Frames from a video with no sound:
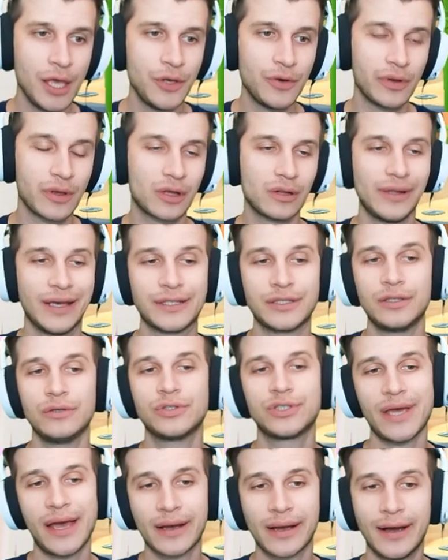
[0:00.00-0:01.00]
You can collect two
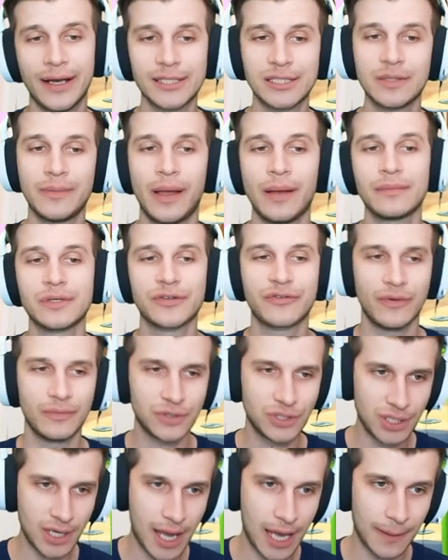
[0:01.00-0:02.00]
Jack costume items from
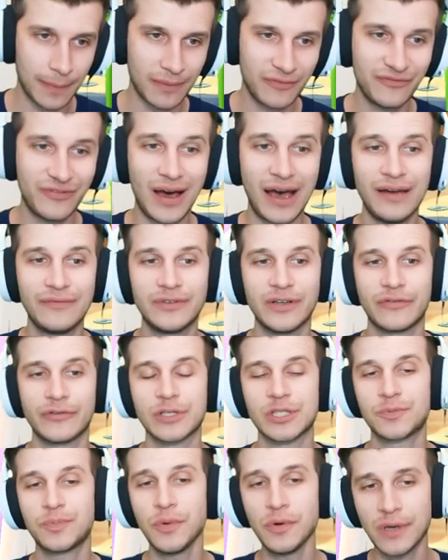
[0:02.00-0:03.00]
Jack, five
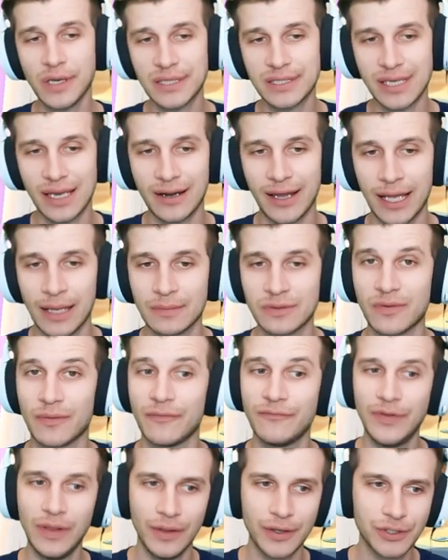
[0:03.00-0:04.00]
different spooky set items
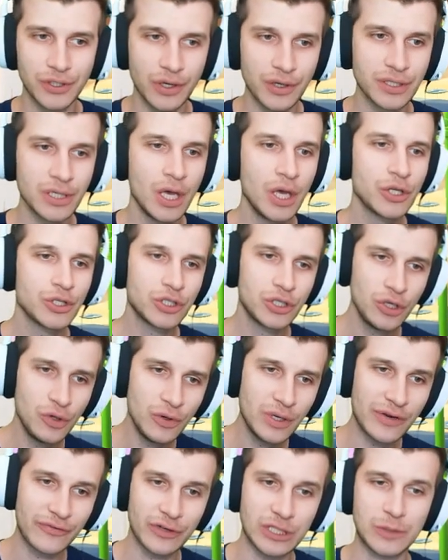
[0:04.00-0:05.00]
from villagers,
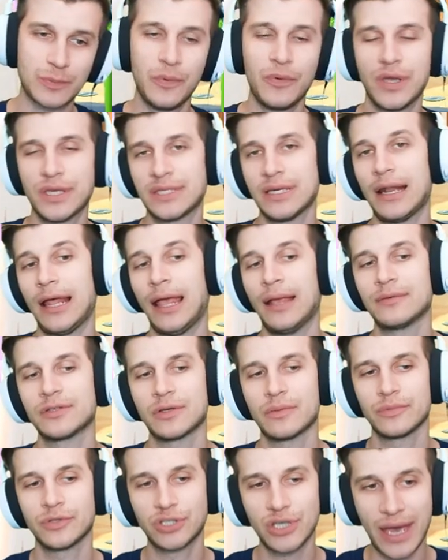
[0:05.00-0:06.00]
two different spooky set items
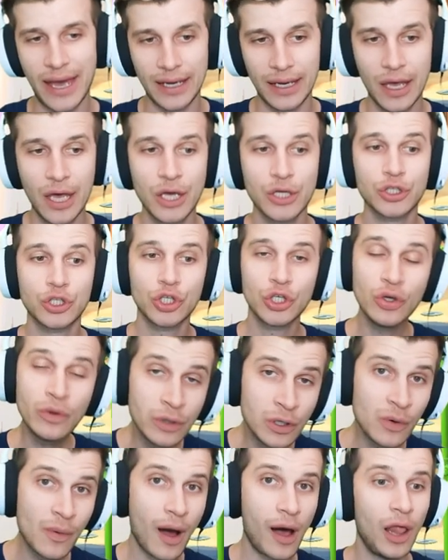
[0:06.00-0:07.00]
from Jack,
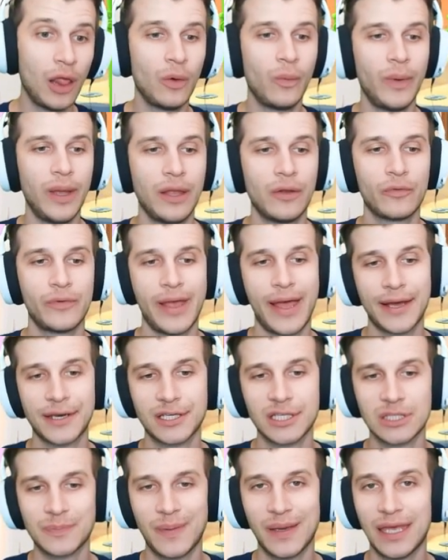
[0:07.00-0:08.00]
two new Halloween
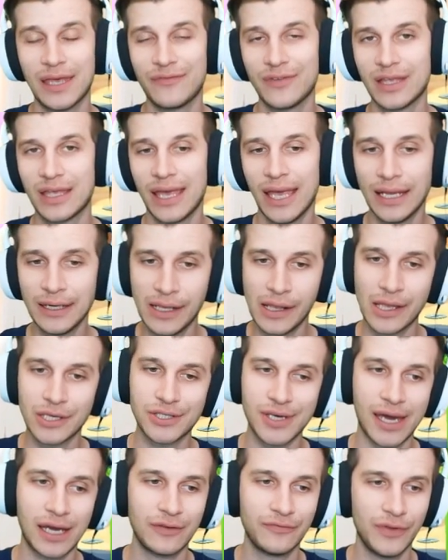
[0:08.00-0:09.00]
reactions by giving candy to
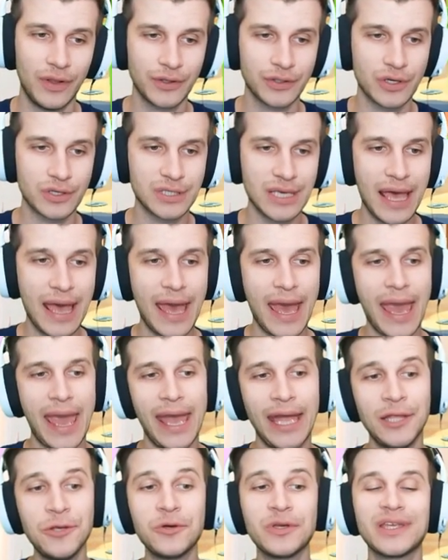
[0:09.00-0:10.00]
Jack and villagers,
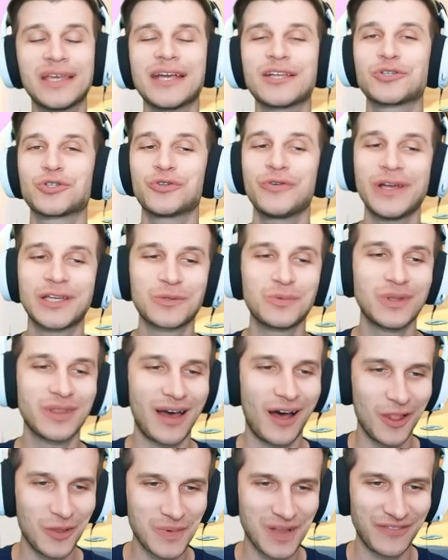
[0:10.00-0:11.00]
and you can get tricked with
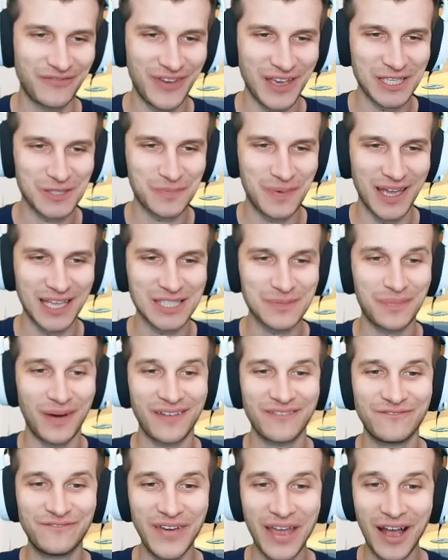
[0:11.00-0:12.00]
Halloween face paints
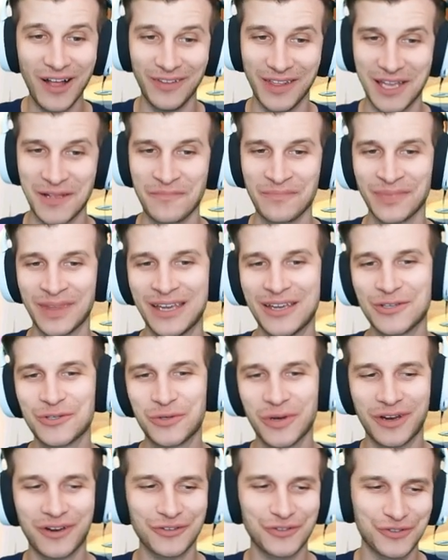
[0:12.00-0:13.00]
by failing
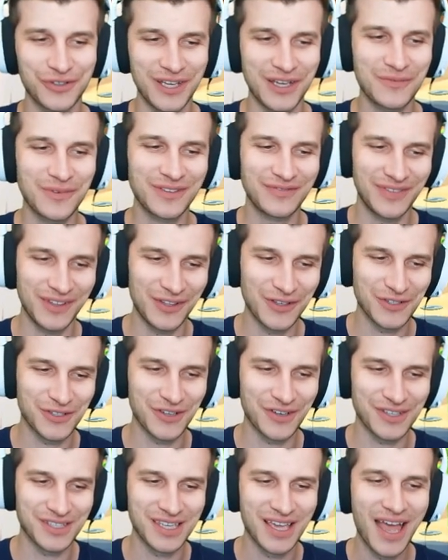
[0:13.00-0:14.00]
trick or treat with
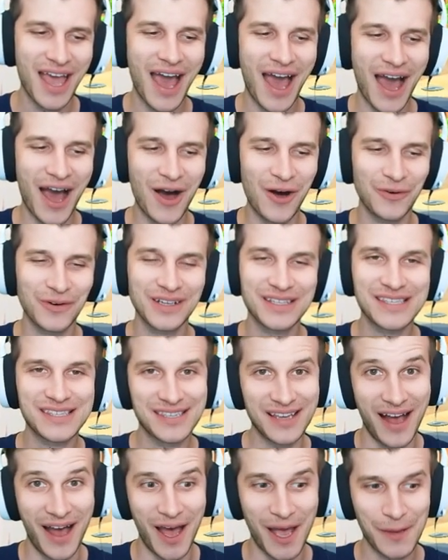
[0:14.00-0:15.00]
villagers
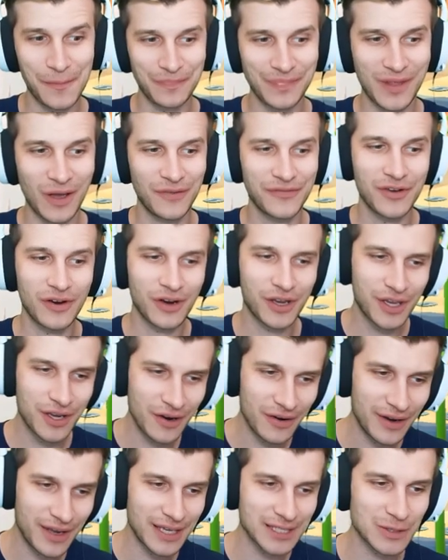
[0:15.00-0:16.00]
outside. Now, if you're
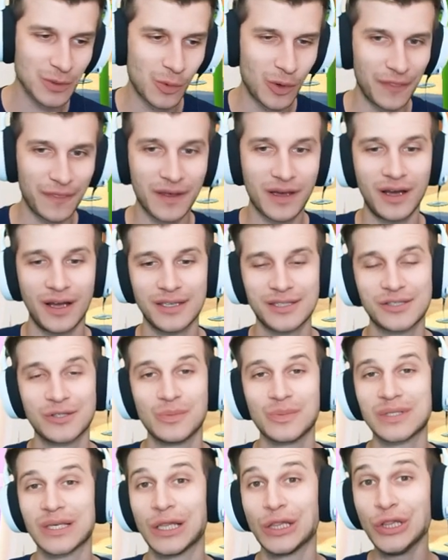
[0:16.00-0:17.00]
curious what the
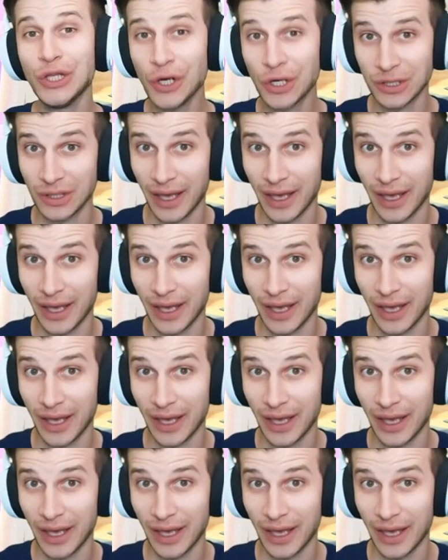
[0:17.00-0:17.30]
costumes look